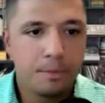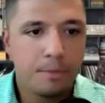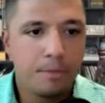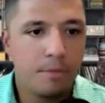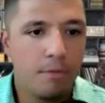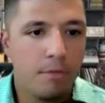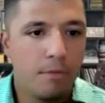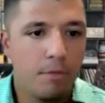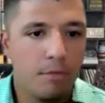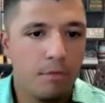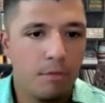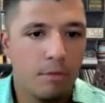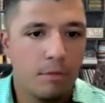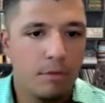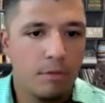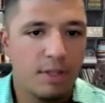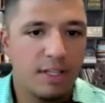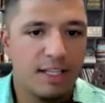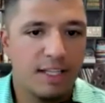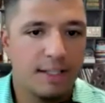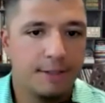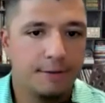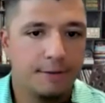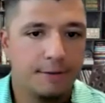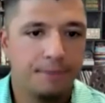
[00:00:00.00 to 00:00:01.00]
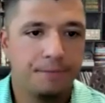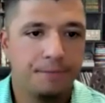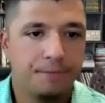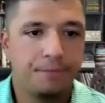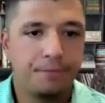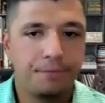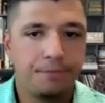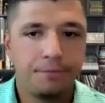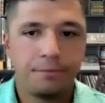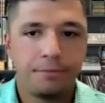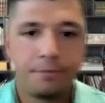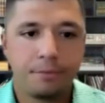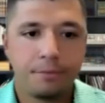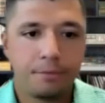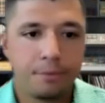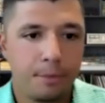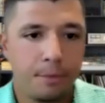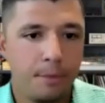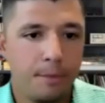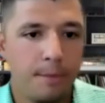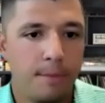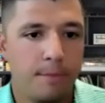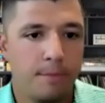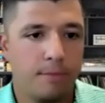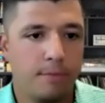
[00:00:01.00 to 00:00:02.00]

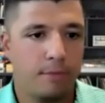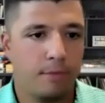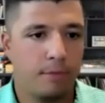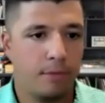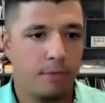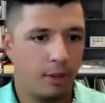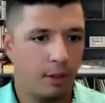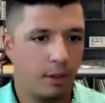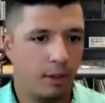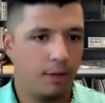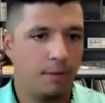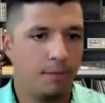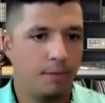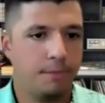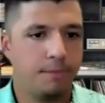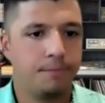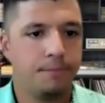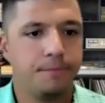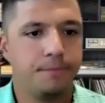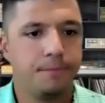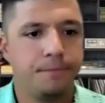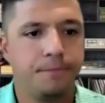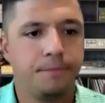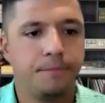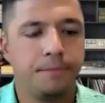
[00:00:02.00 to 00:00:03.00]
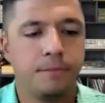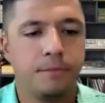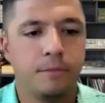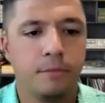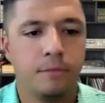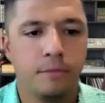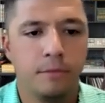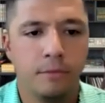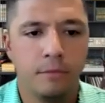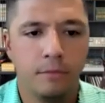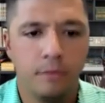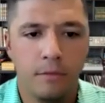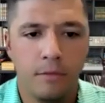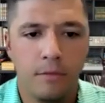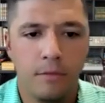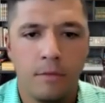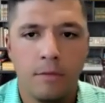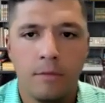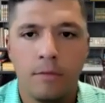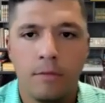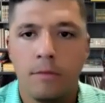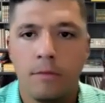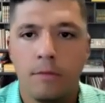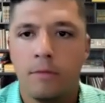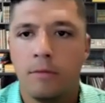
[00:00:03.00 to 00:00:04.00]

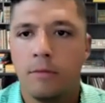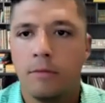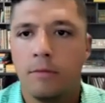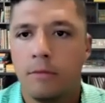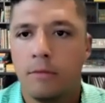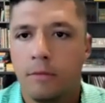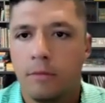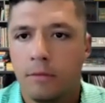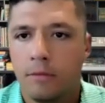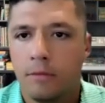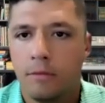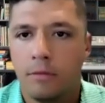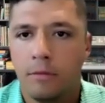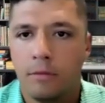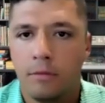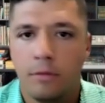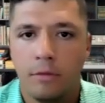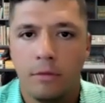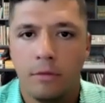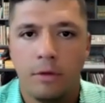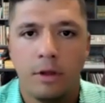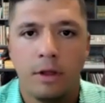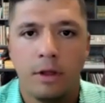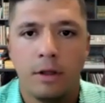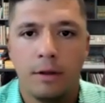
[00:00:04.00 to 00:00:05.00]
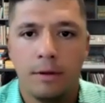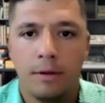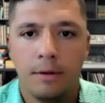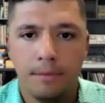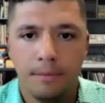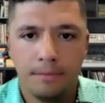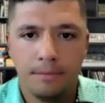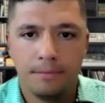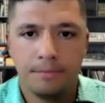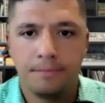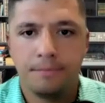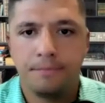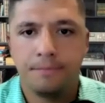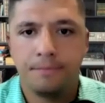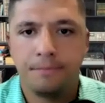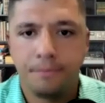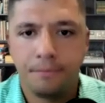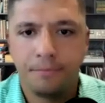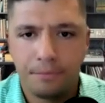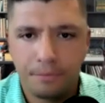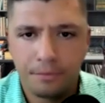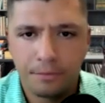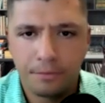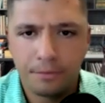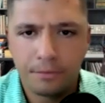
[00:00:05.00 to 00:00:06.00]

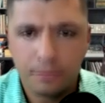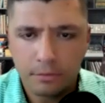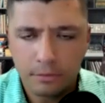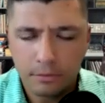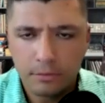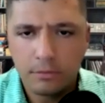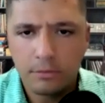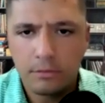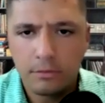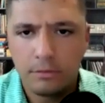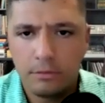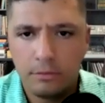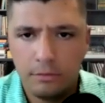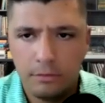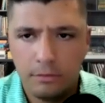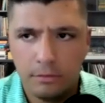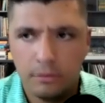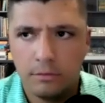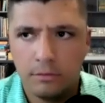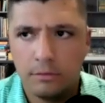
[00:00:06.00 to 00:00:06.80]
(not speaking)